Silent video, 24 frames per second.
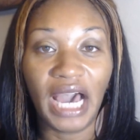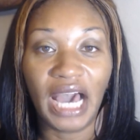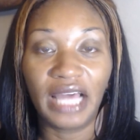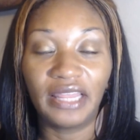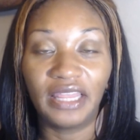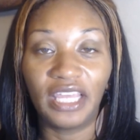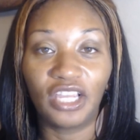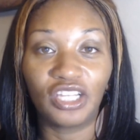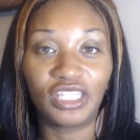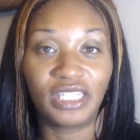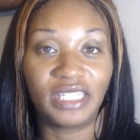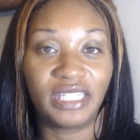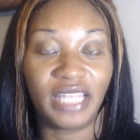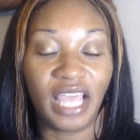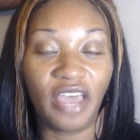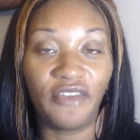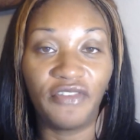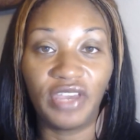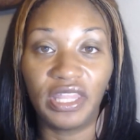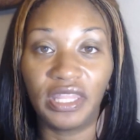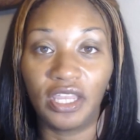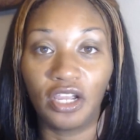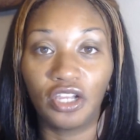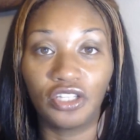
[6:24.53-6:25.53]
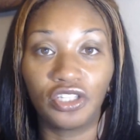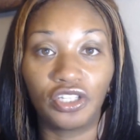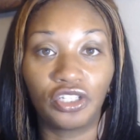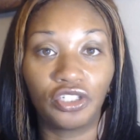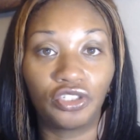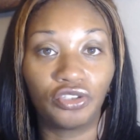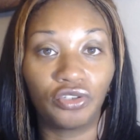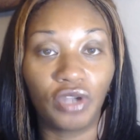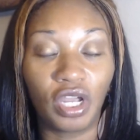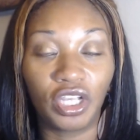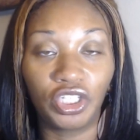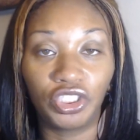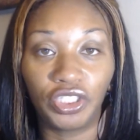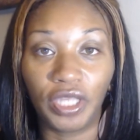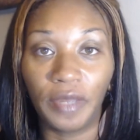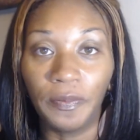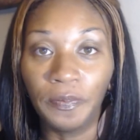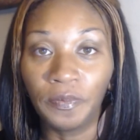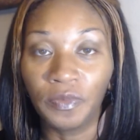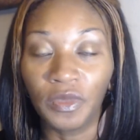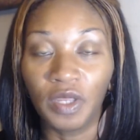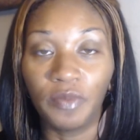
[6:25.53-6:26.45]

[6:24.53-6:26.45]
there's death and there's destruction,